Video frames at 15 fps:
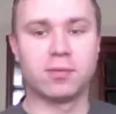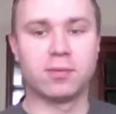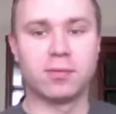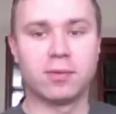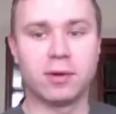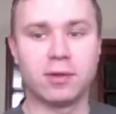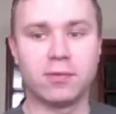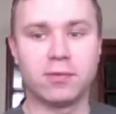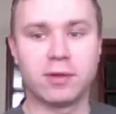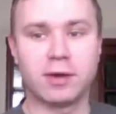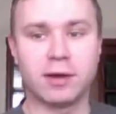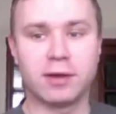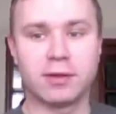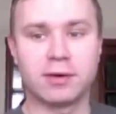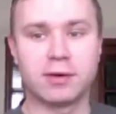One of the
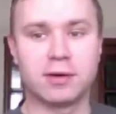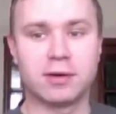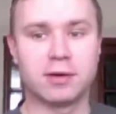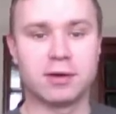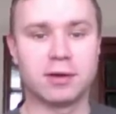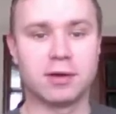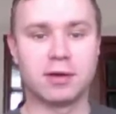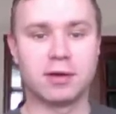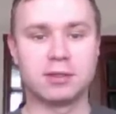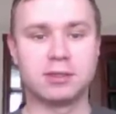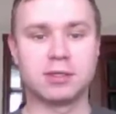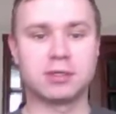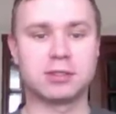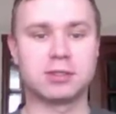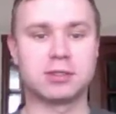other
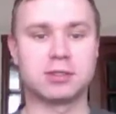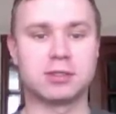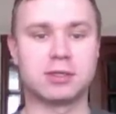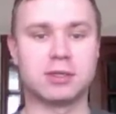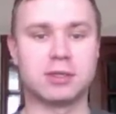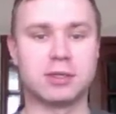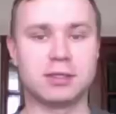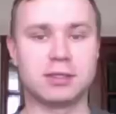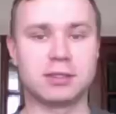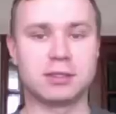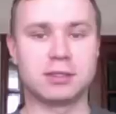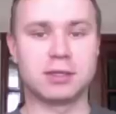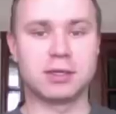gestures is